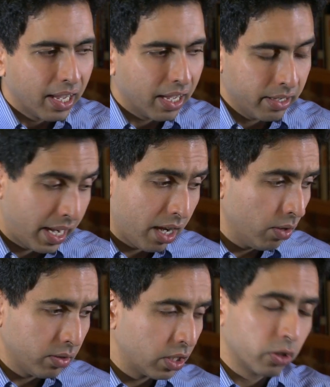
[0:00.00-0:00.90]
Uh,
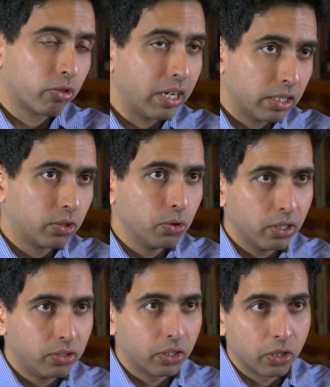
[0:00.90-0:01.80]
now you go straight to
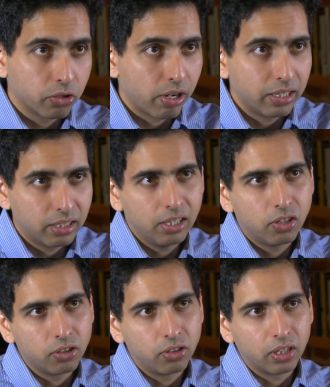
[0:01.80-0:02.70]
students, you can go straight to
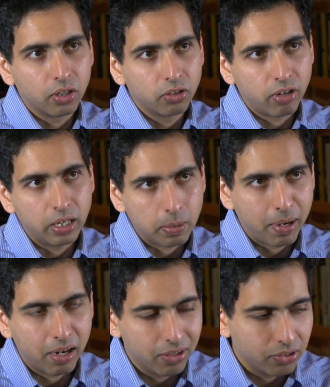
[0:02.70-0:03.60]
teachers, you can go straight to
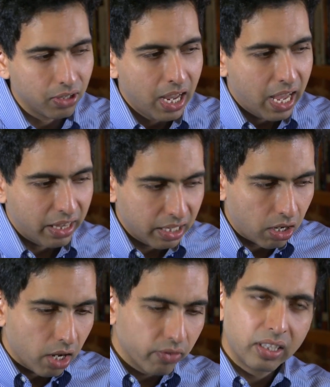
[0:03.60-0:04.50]
parents. And I
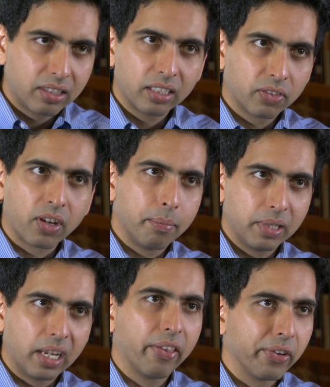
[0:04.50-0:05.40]
think all of these things have come
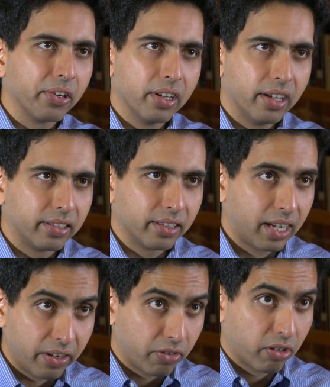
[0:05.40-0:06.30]
together uh, to
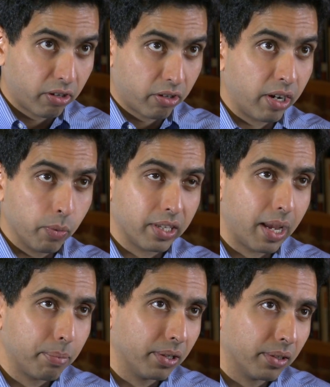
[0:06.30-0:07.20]
kind of create what's
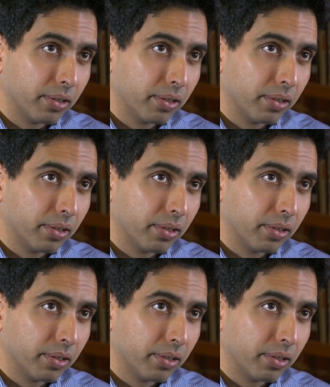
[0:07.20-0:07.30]
and, uh, happening.